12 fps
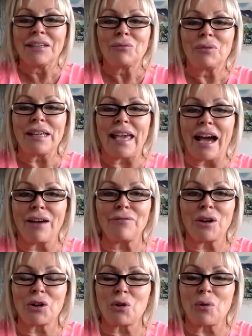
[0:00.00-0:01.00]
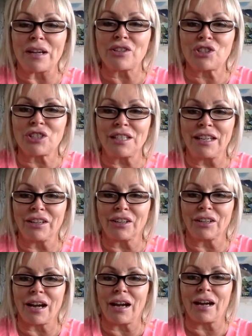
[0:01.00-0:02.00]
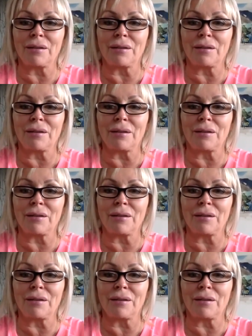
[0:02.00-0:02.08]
We have a question here.